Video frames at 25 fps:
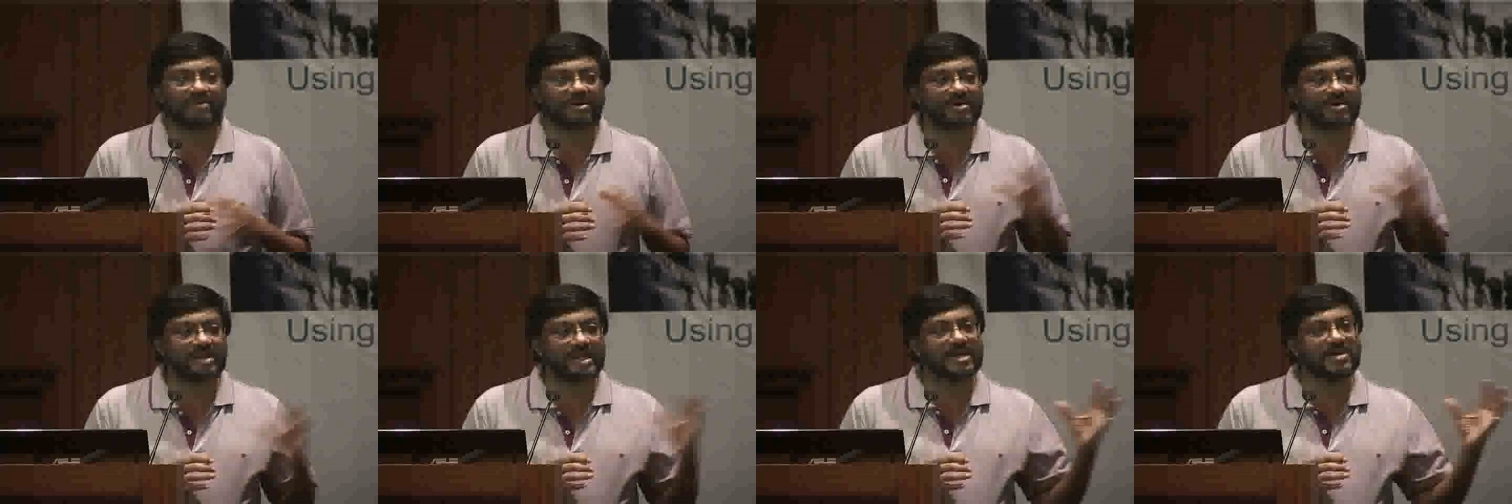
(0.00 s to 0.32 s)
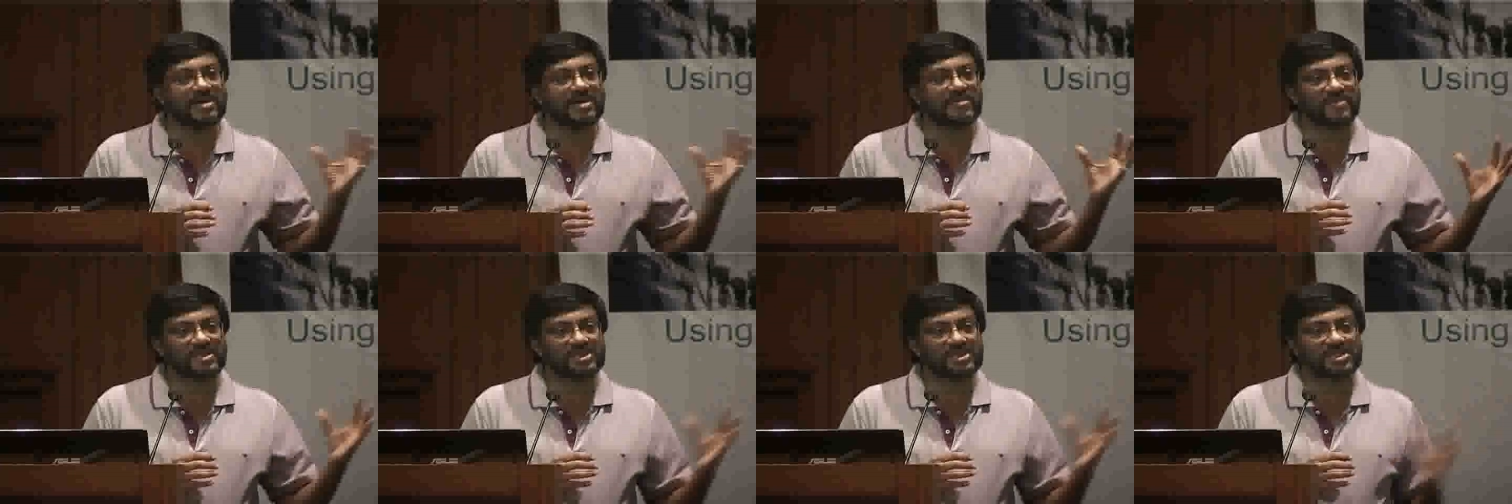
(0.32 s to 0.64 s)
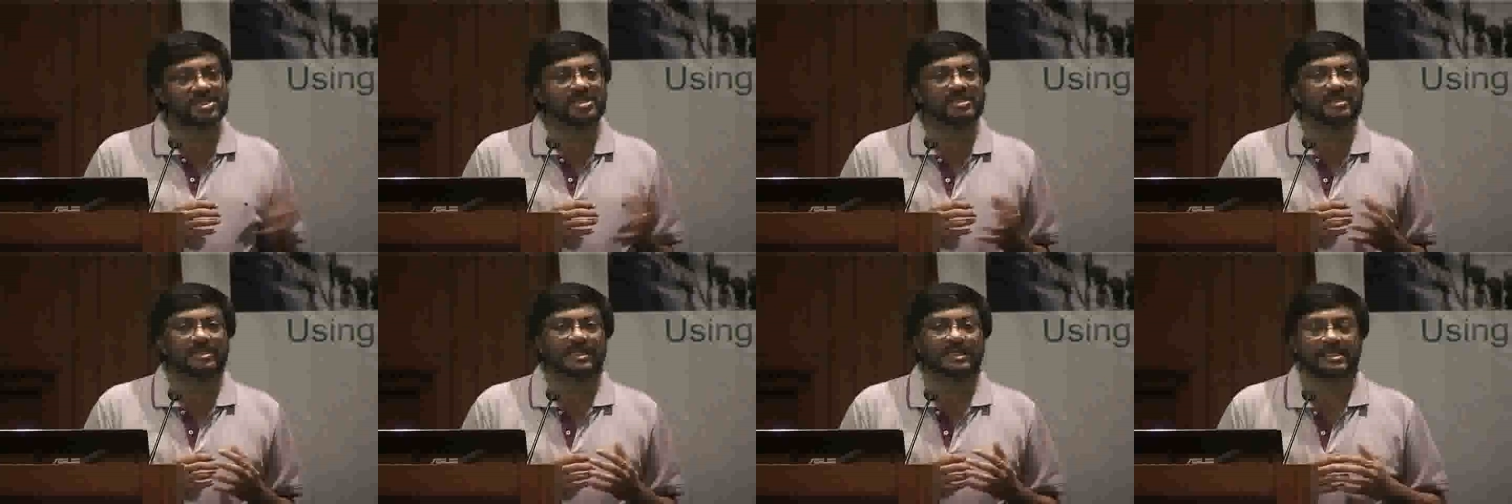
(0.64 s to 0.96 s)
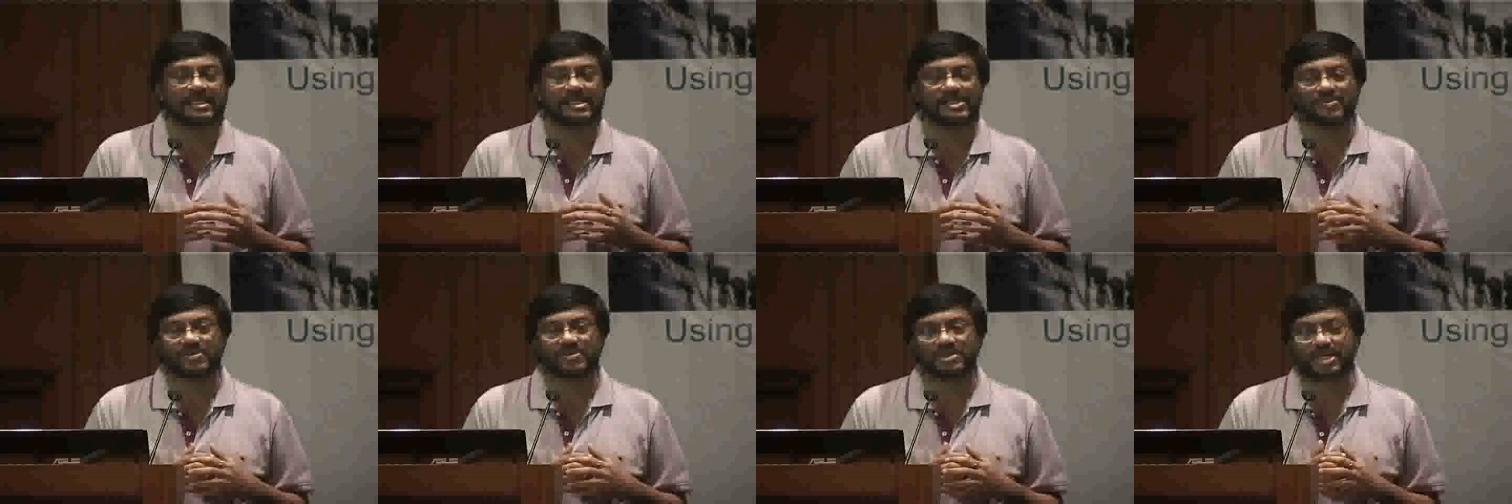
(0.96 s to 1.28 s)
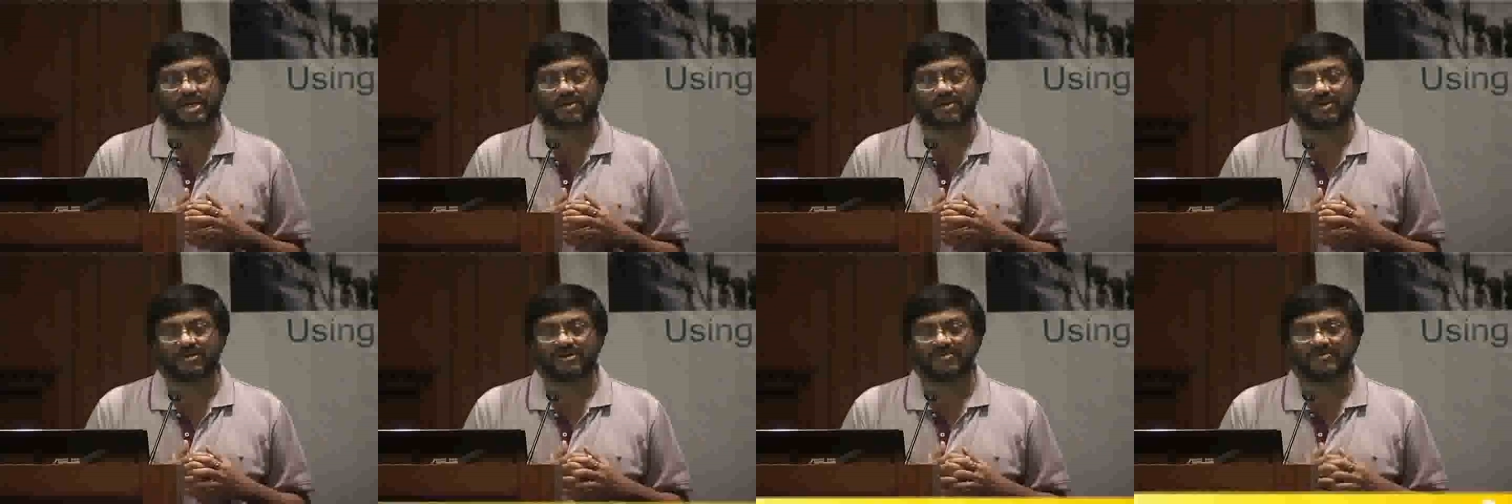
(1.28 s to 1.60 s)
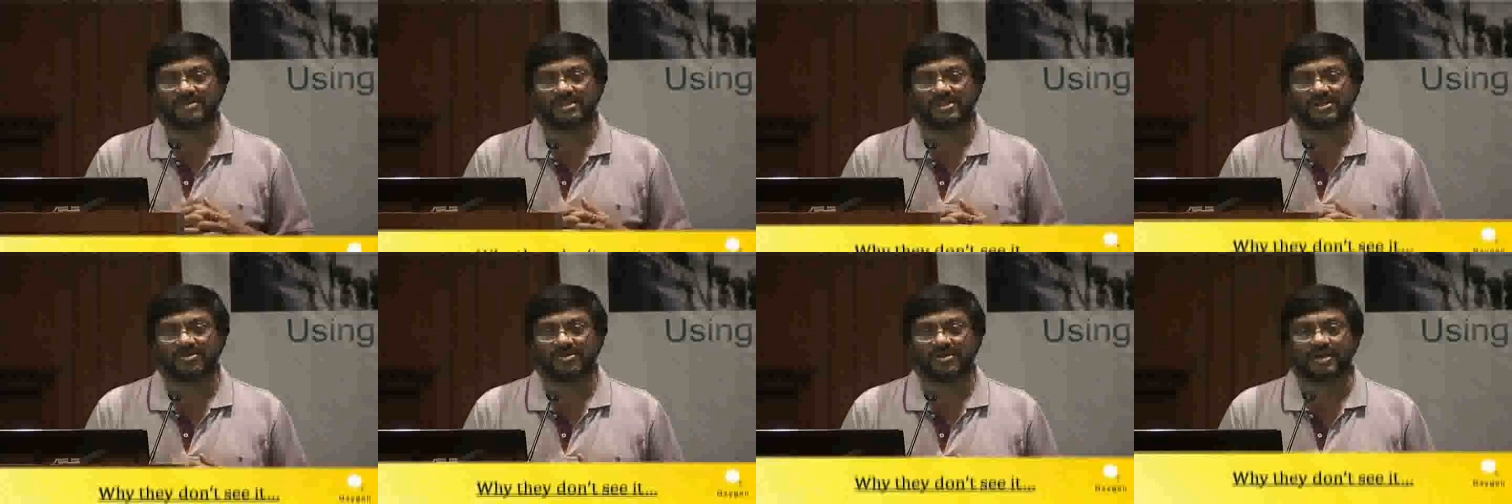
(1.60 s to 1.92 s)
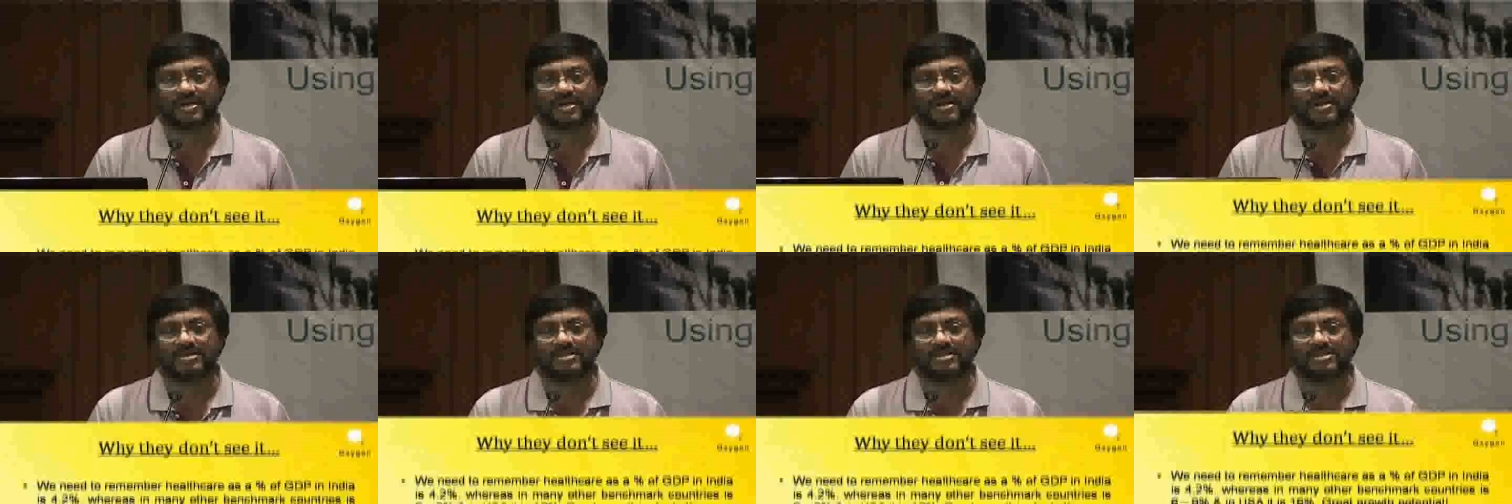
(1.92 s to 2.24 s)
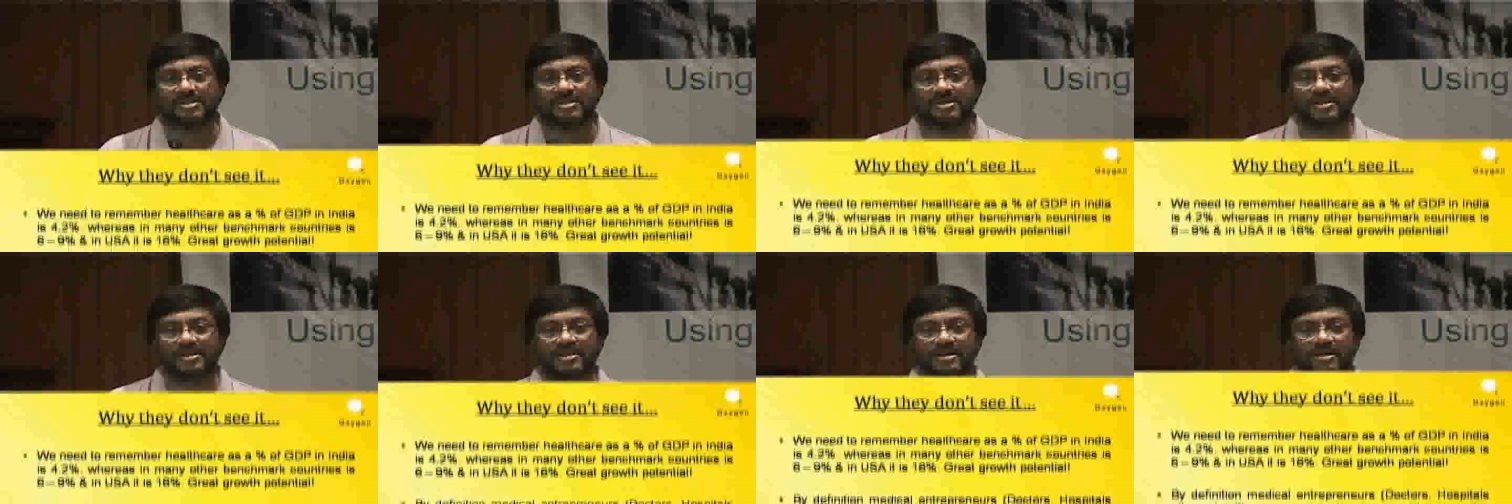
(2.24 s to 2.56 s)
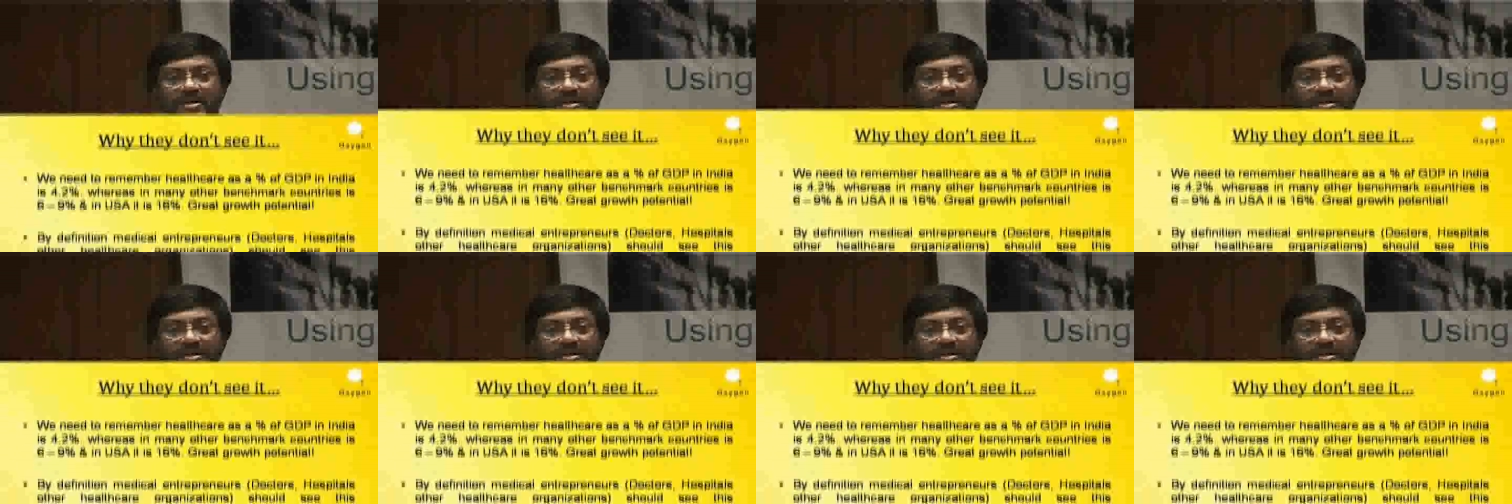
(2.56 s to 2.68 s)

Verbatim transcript: And one of the interesting things which I always look at is